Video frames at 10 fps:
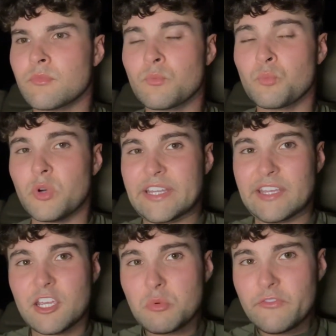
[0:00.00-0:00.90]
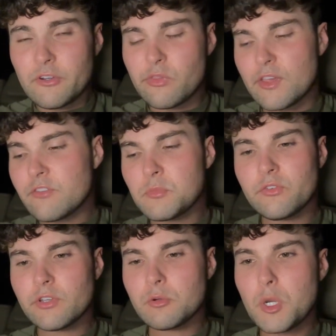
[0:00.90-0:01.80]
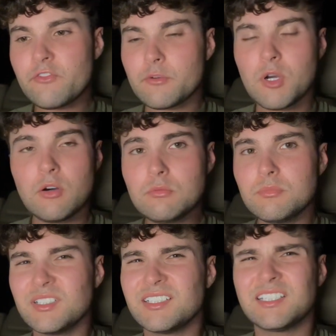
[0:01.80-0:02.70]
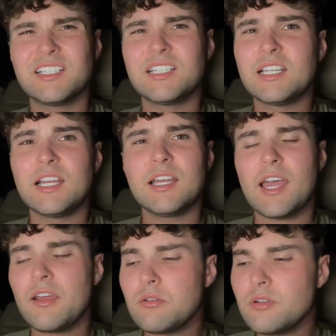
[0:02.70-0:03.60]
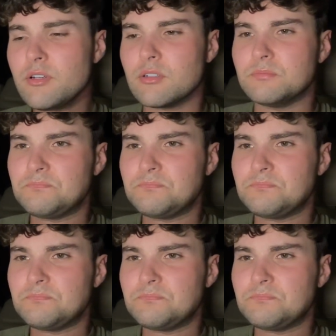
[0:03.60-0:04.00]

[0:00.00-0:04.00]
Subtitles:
Would anyone feel safe moving away from home? I don't know.